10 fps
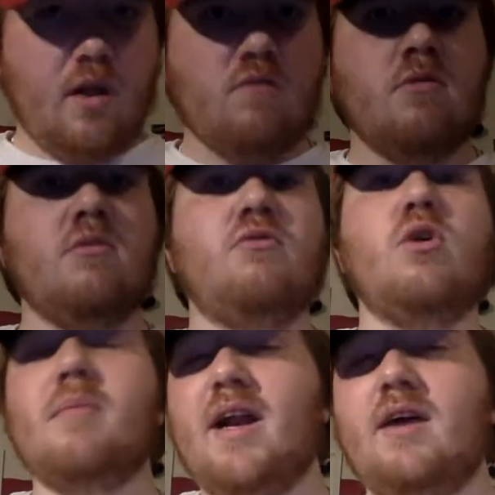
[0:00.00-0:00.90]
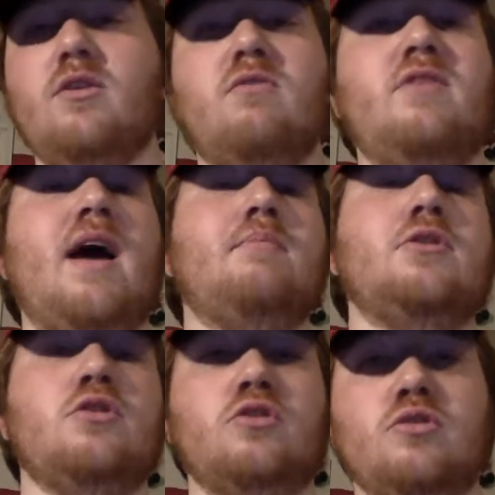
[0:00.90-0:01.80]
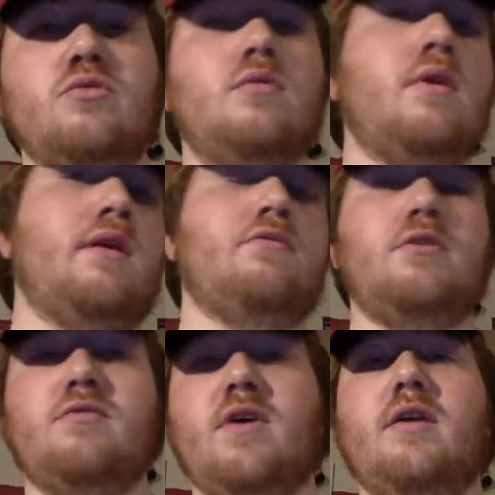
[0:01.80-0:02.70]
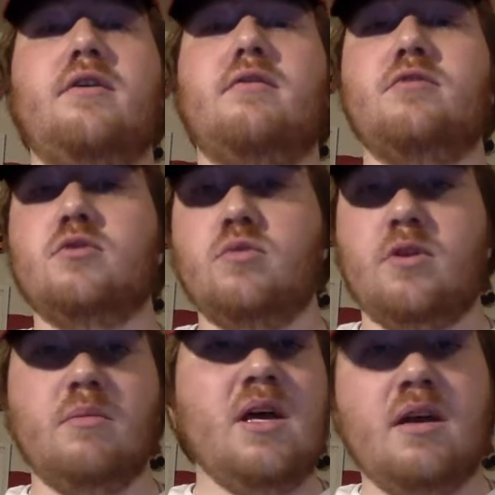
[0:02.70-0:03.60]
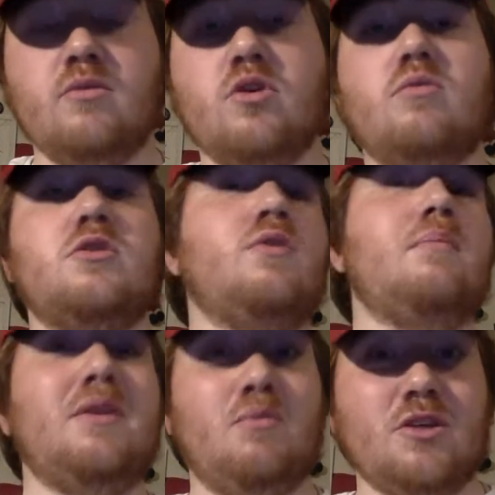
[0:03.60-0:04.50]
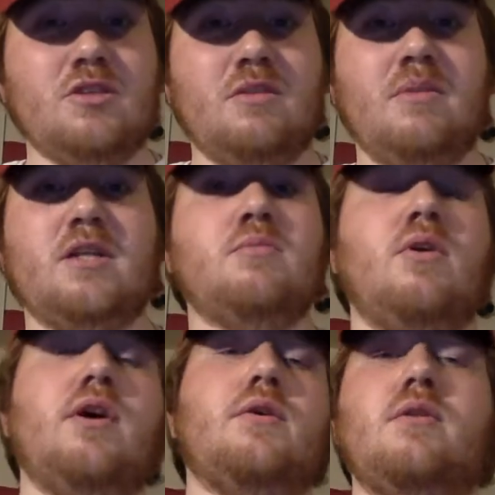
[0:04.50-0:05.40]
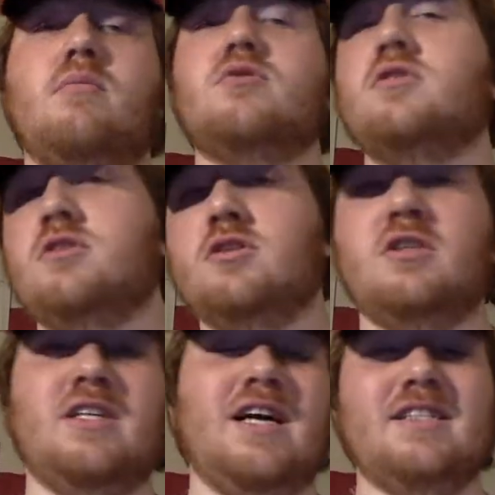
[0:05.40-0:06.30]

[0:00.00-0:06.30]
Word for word: From the forty man, I love Knapp as a dude. Whenever you found interviews with him, he was always great, but he wasn't the best player and the most consistent guy.